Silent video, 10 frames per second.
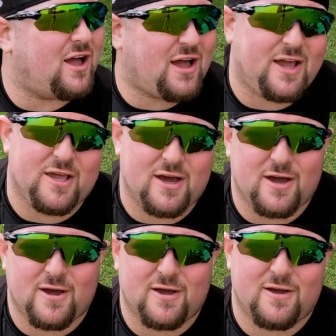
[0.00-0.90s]

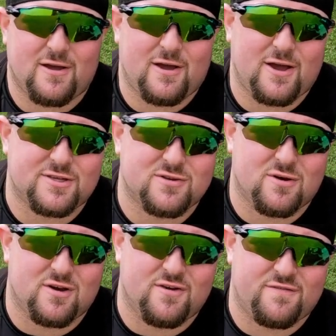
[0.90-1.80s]
I
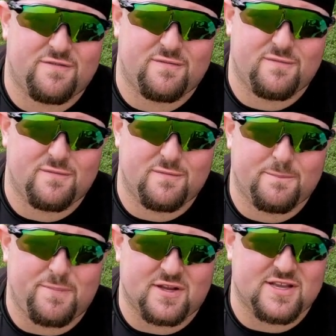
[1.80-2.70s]
sort of
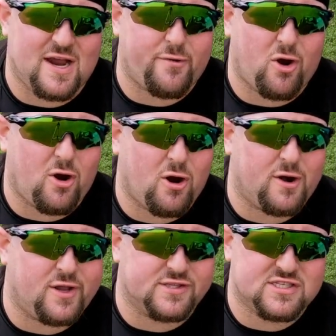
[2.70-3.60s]
bit down
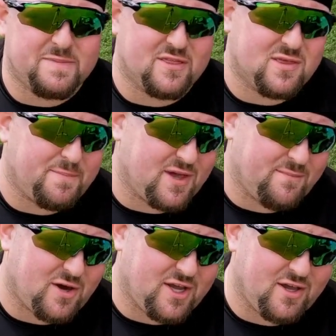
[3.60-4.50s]
hard and spent the big
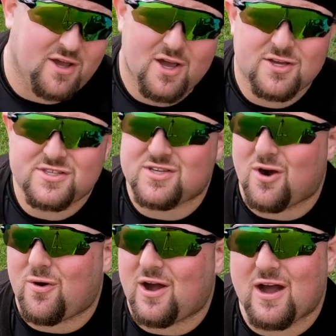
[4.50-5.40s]
money.
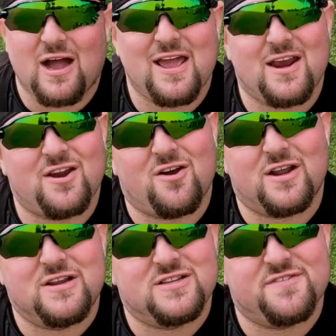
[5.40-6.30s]
So I edit
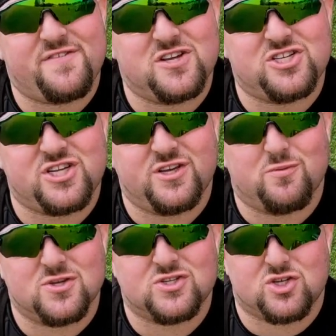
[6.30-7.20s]
on DaVinci
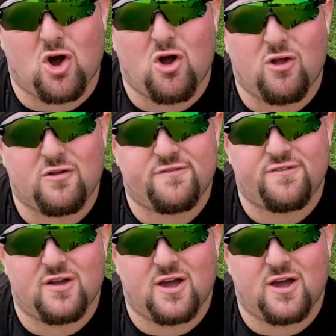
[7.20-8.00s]
Resolve.